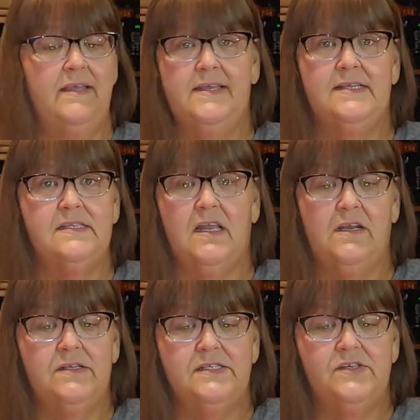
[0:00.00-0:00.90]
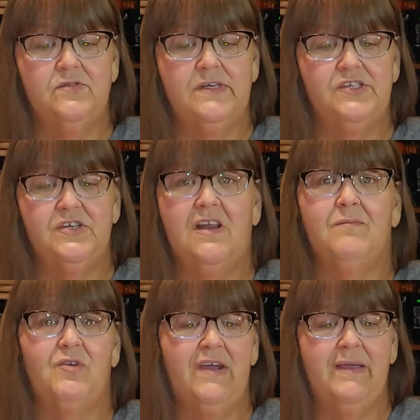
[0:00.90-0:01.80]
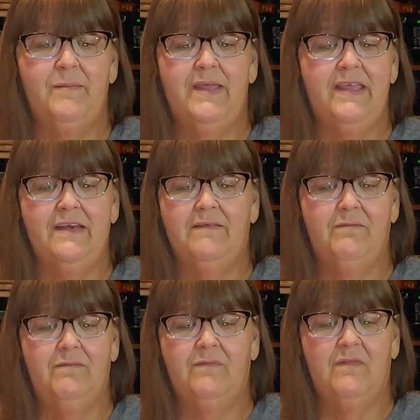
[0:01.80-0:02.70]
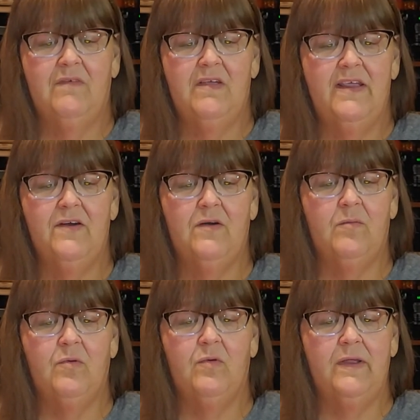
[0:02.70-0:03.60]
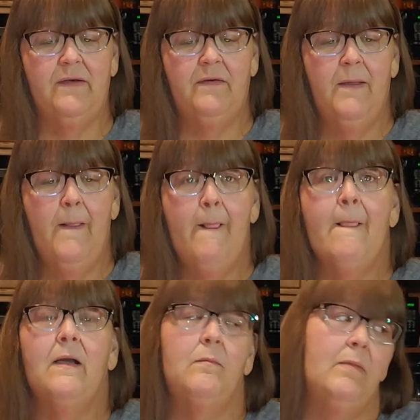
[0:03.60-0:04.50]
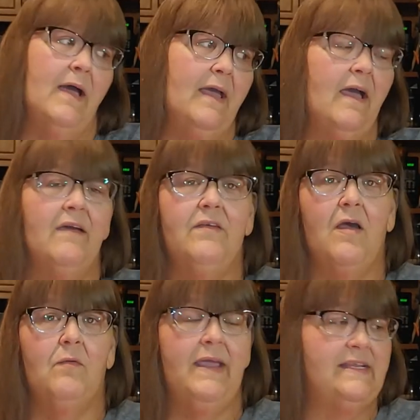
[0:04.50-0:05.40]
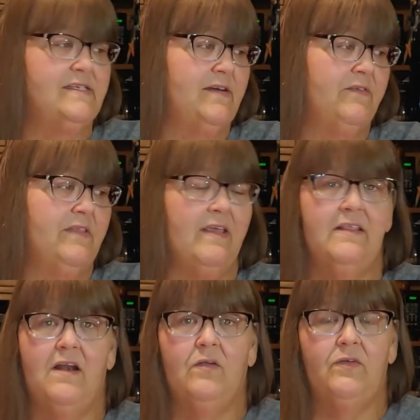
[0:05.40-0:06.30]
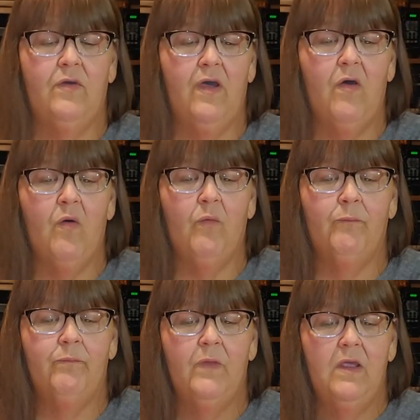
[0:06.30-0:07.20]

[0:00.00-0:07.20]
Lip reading: it's not a good situation. I'm crampy and irritable, but I've got weights and everything that I'll do at home.